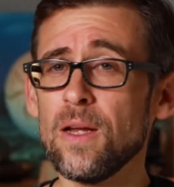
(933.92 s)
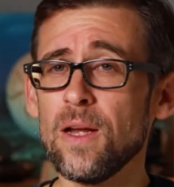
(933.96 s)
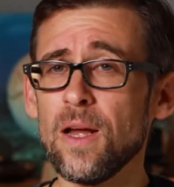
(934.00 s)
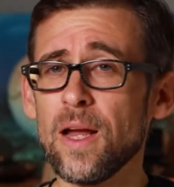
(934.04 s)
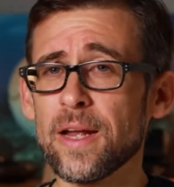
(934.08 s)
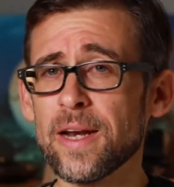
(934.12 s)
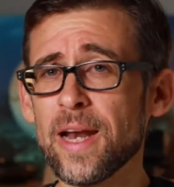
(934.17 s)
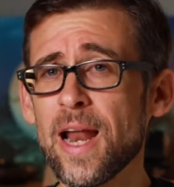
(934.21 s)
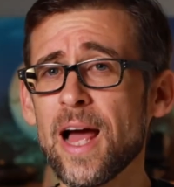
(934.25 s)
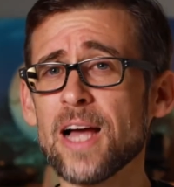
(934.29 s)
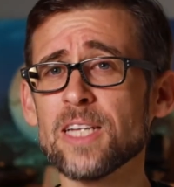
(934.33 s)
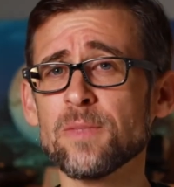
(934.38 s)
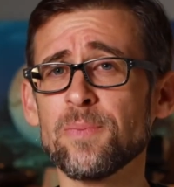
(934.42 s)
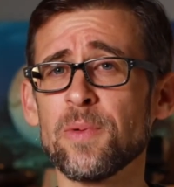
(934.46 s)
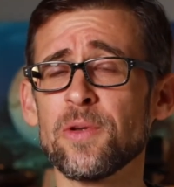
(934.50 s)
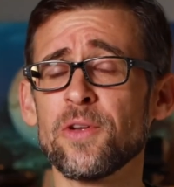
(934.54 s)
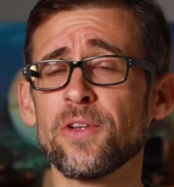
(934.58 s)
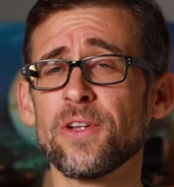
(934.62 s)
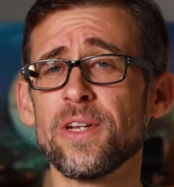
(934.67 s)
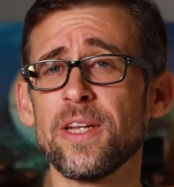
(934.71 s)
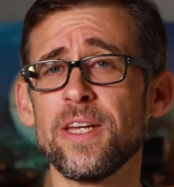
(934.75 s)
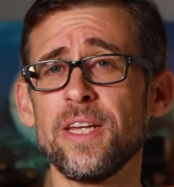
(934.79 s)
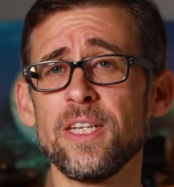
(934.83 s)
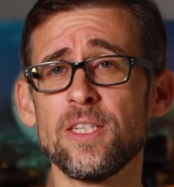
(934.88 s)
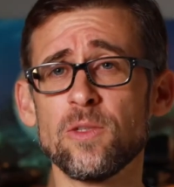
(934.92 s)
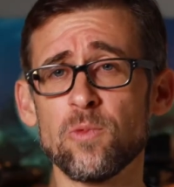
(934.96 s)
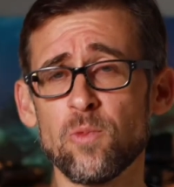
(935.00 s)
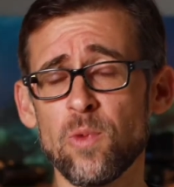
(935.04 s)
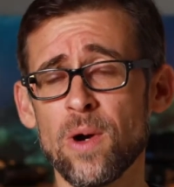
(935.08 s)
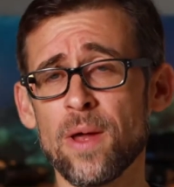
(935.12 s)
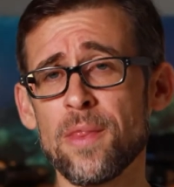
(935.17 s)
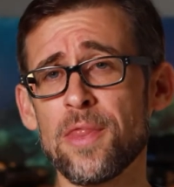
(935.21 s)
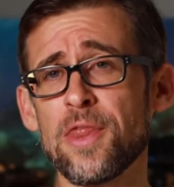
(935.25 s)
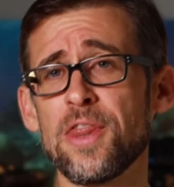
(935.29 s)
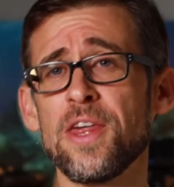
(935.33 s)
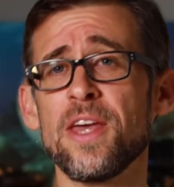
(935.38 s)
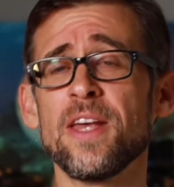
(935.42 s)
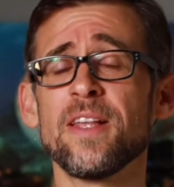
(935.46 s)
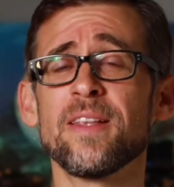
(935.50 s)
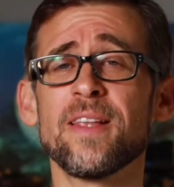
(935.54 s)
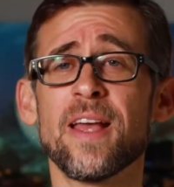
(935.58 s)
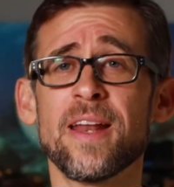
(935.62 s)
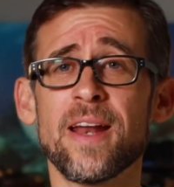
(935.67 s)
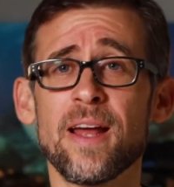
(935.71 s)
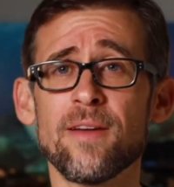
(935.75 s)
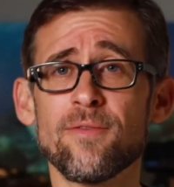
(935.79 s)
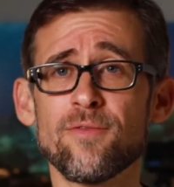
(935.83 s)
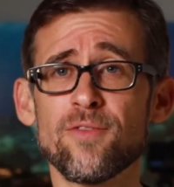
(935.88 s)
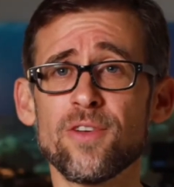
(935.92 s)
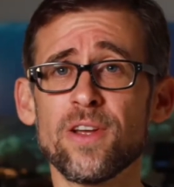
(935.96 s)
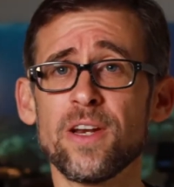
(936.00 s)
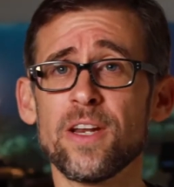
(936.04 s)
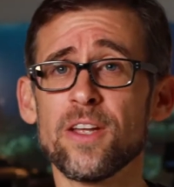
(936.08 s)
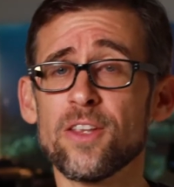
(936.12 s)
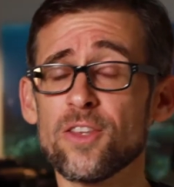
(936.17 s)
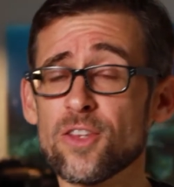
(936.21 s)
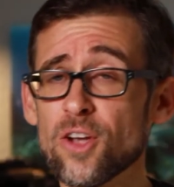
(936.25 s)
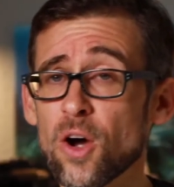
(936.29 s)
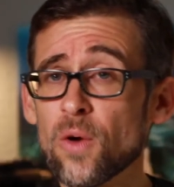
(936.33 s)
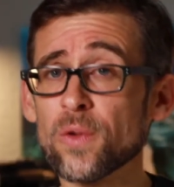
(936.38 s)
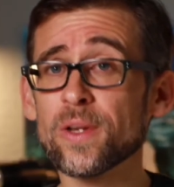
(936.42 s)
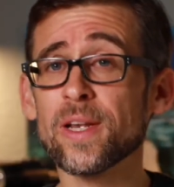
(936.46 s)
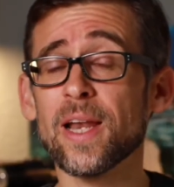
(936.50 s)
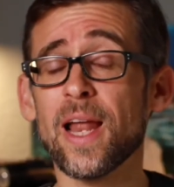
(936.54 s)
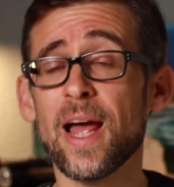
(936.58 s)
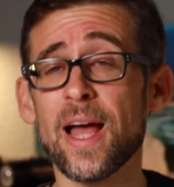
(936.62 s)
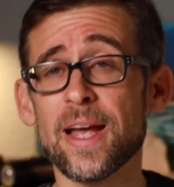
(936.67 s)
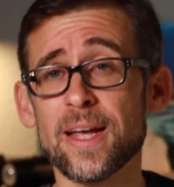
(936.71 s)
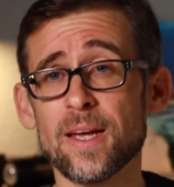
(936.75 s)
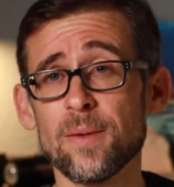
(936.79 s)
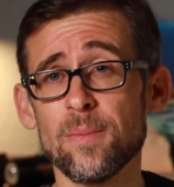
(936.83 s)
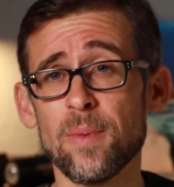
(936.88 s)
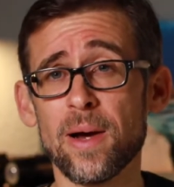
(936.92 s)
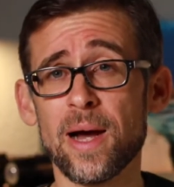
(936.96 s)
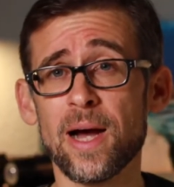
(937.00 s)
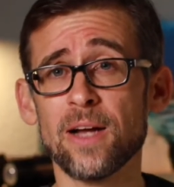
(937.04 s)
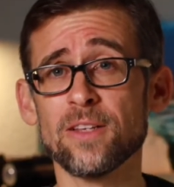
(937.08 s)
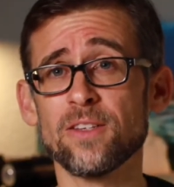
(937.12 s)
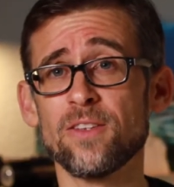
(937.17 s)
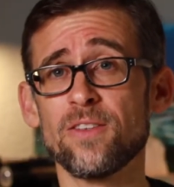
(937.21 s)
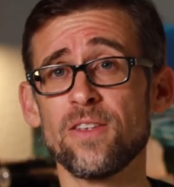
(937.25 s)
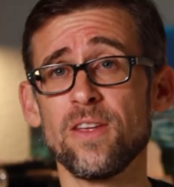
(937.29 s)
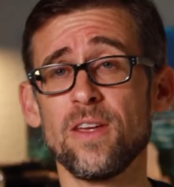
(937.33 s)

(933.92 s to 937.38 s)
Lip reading: And last but not least, one thing that I really don't like about